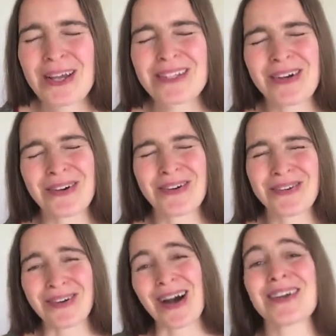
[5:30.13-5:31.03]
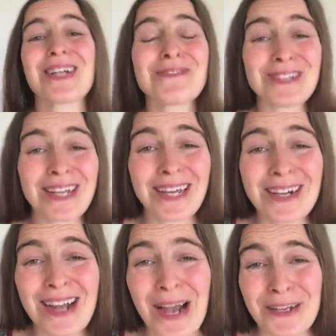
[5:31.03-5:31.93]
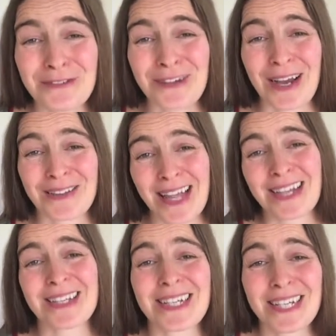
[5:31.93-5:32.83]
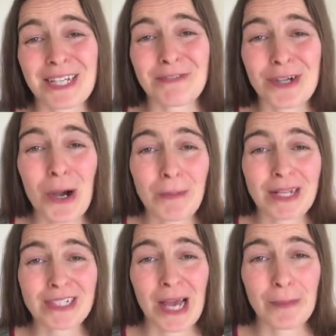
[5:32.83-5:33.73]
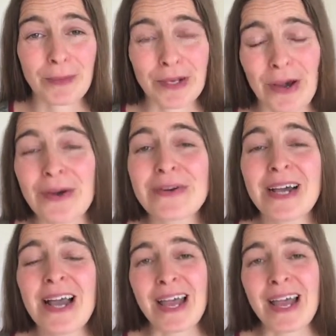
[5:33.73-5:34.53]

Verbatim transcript: So I'd love to hear how you found that. You can leave a comment down below.